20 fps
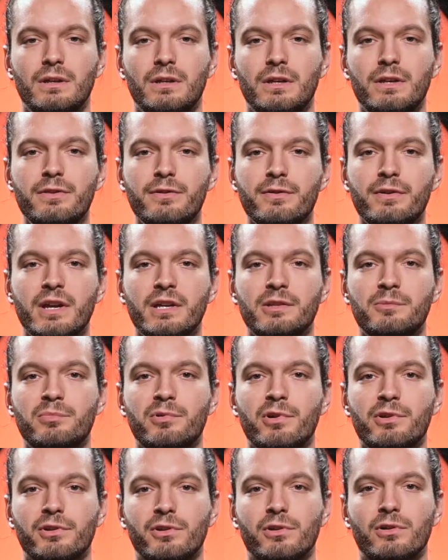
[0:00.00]
EtherCAT
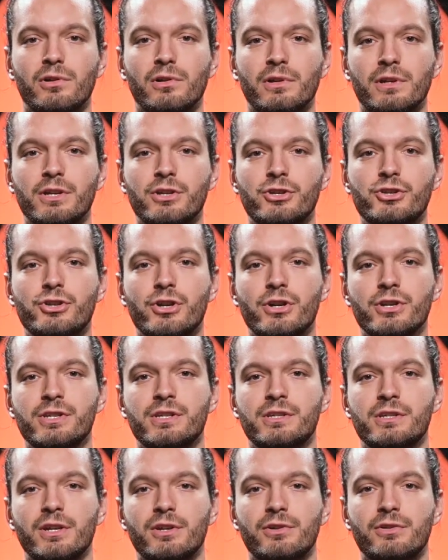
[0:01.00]
protocol ensures
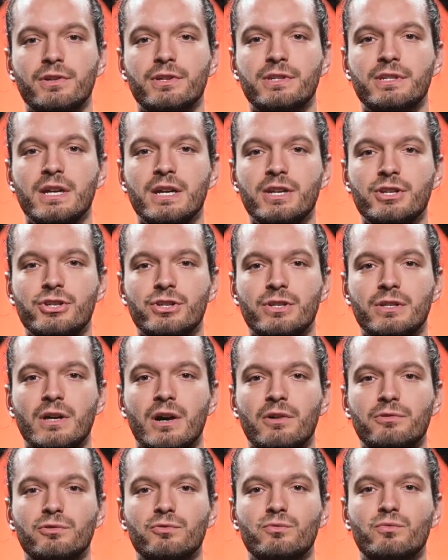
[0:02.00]
synchronization
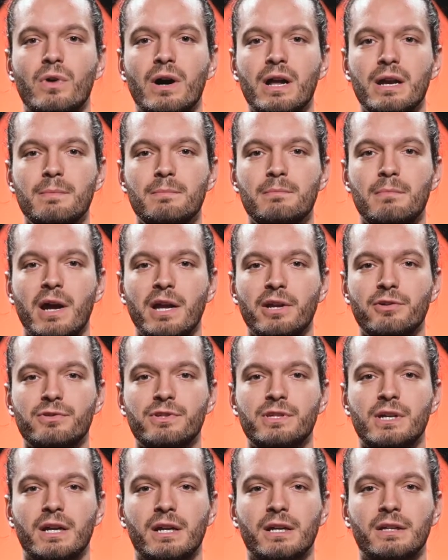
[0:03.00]
down to one
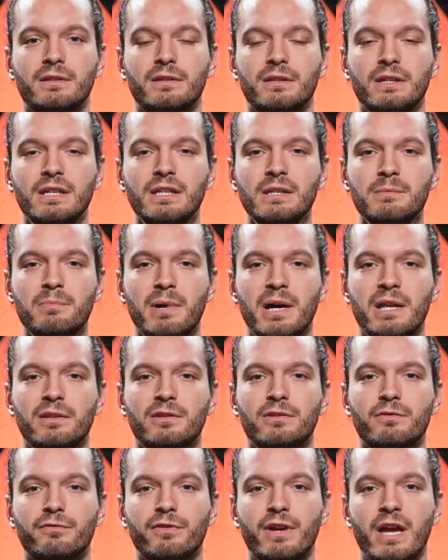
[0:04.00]
microsecond,
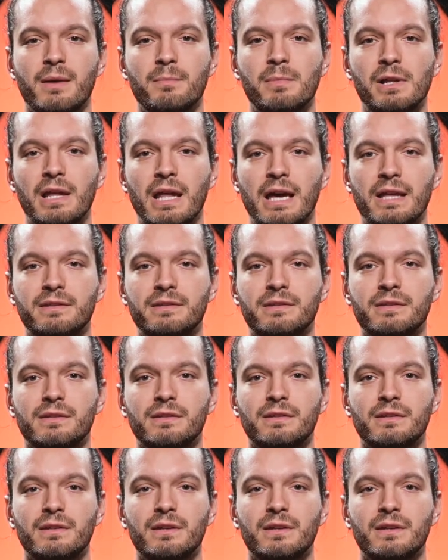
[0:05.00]
independent of cable length.